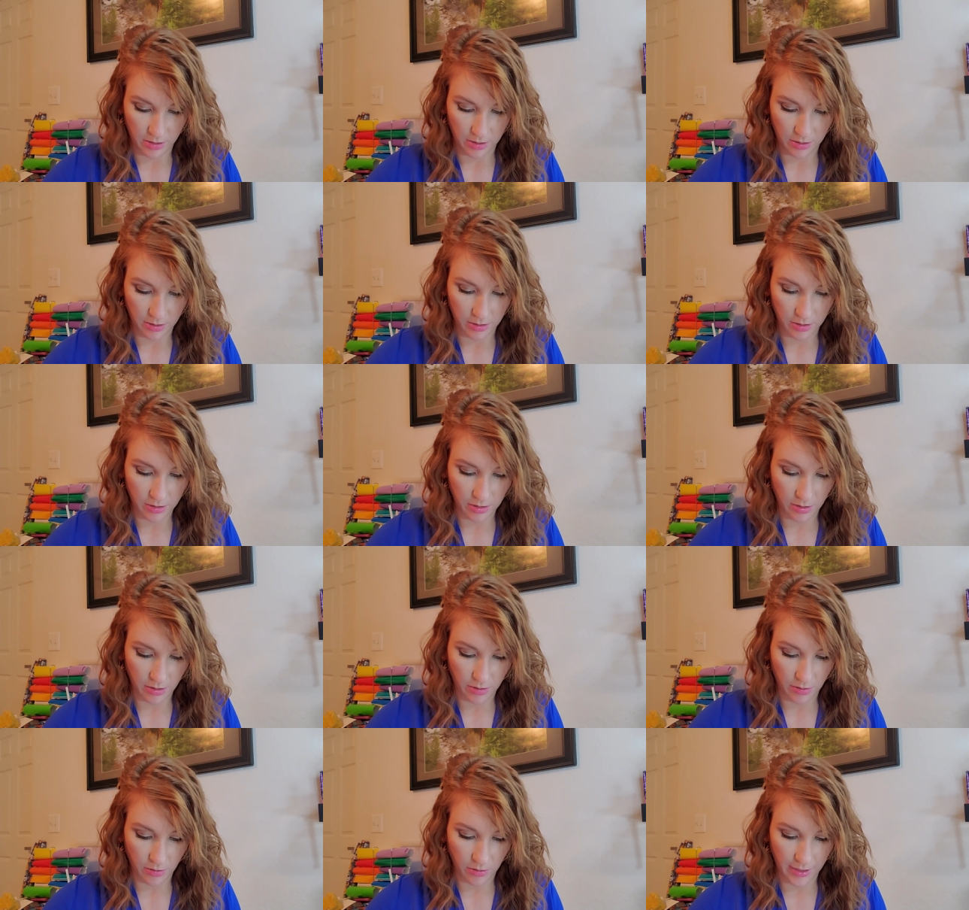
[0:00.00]
So,
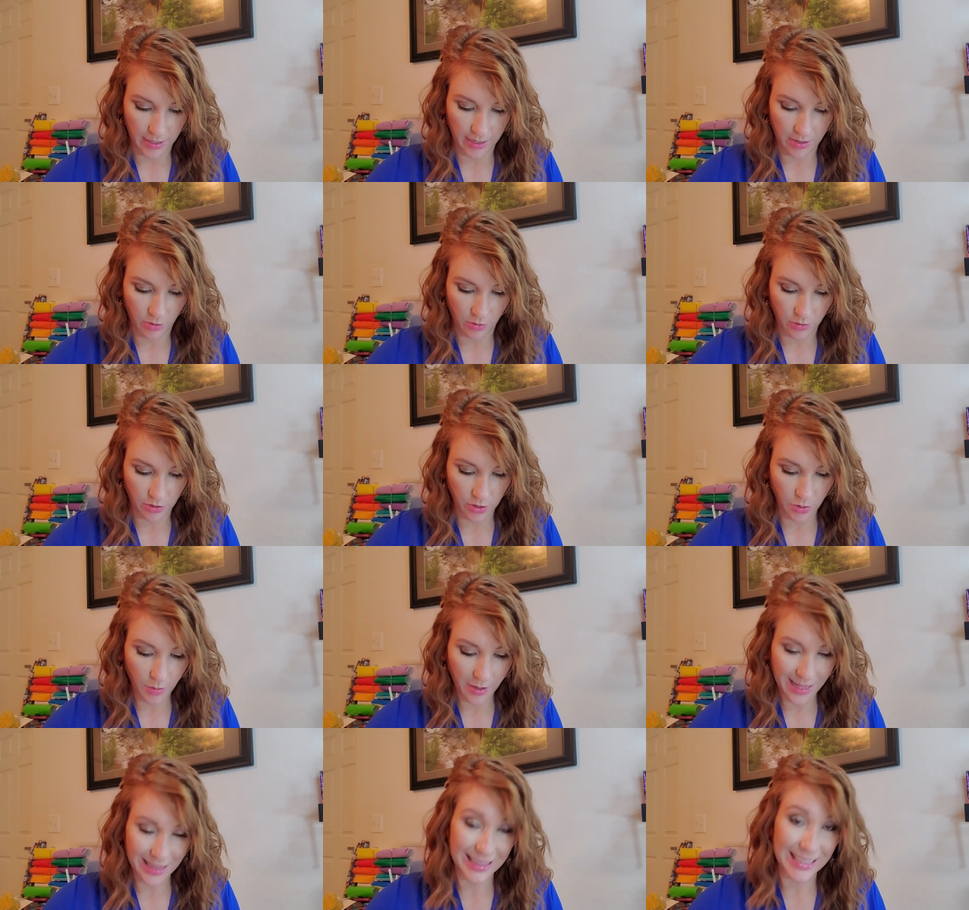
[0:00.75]
and also
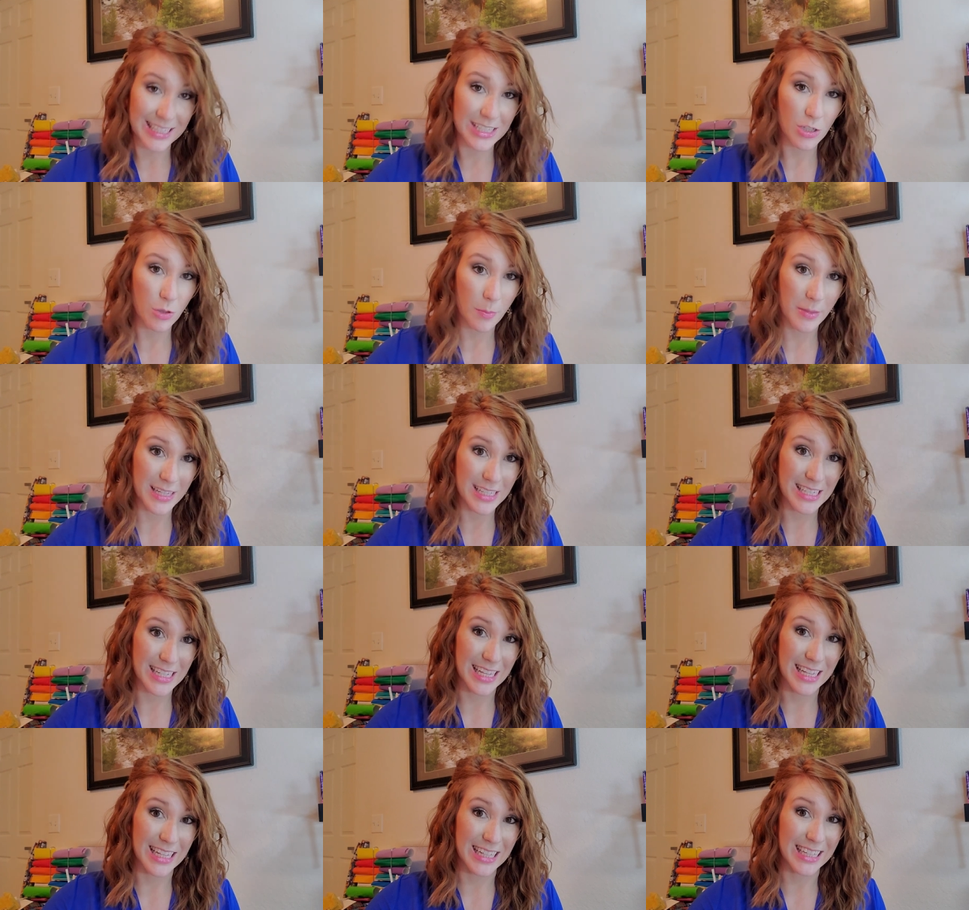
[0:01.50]
a little
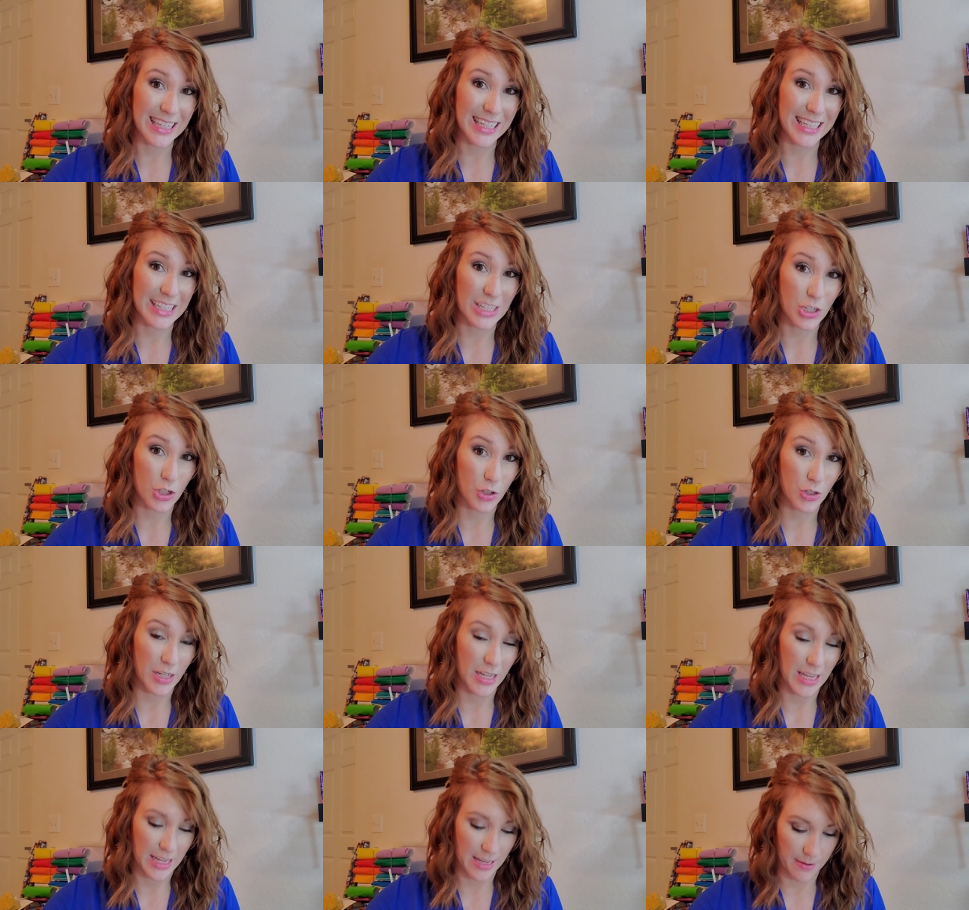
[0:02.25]
bit
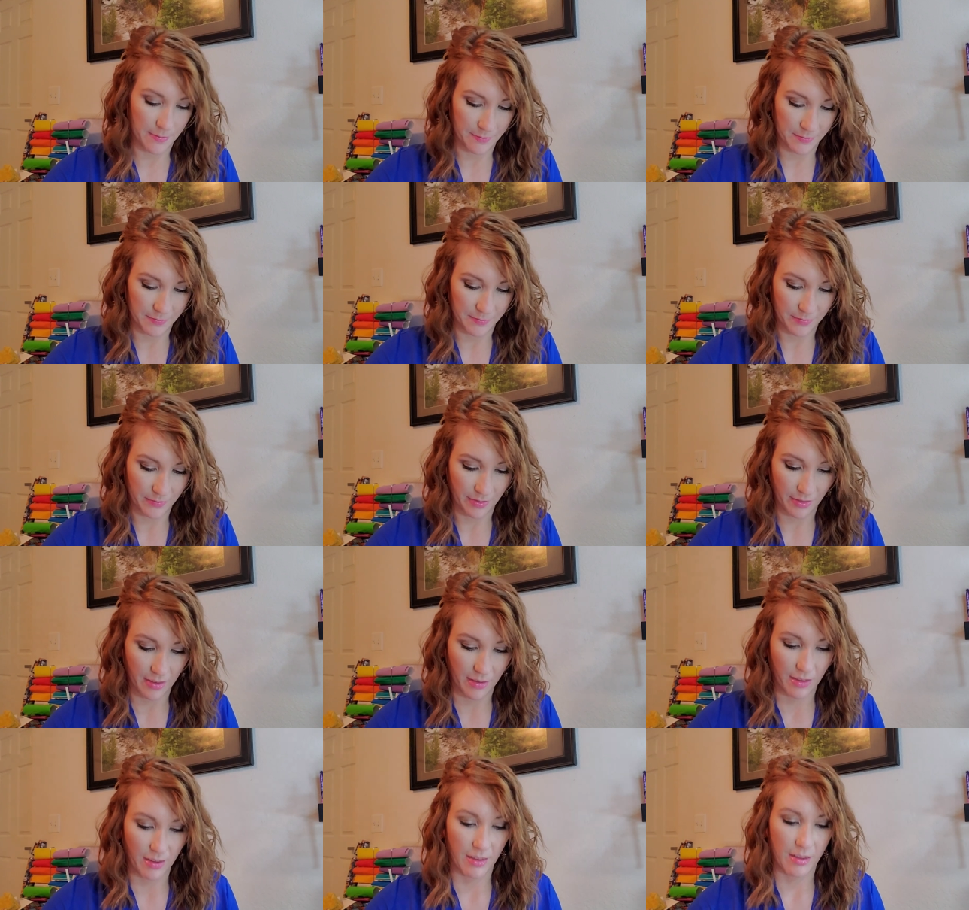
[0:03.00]
glittery.
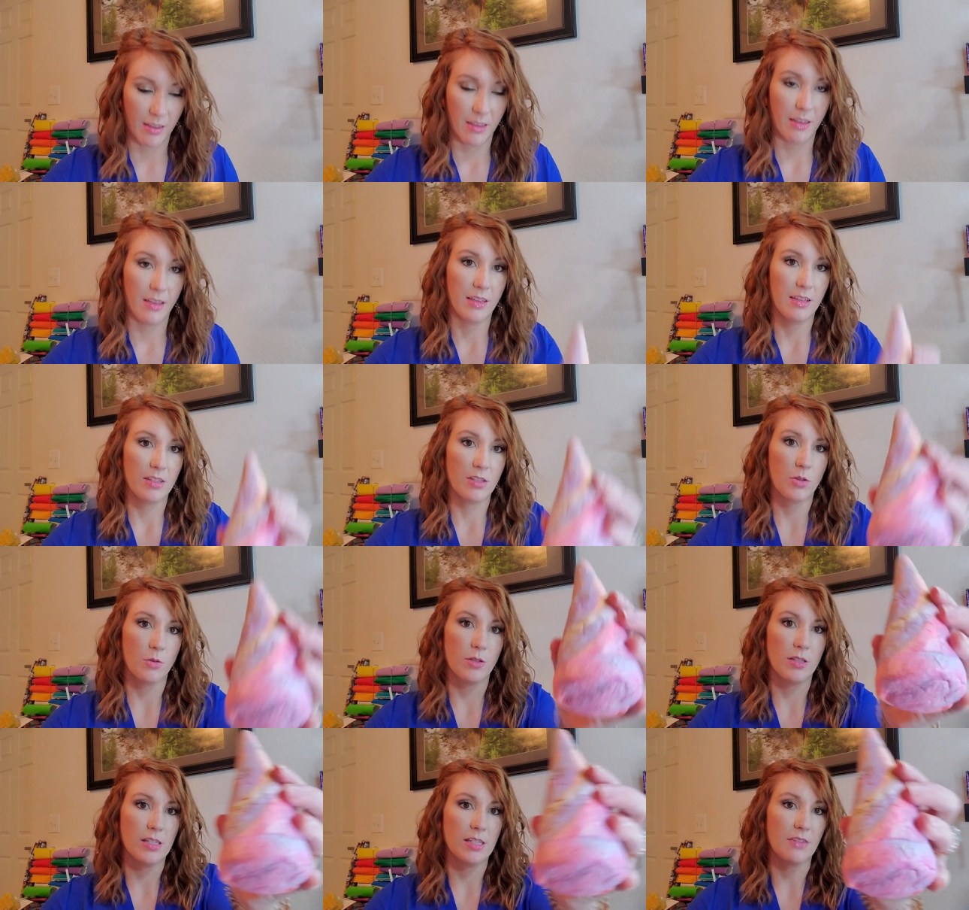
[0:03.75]
So it's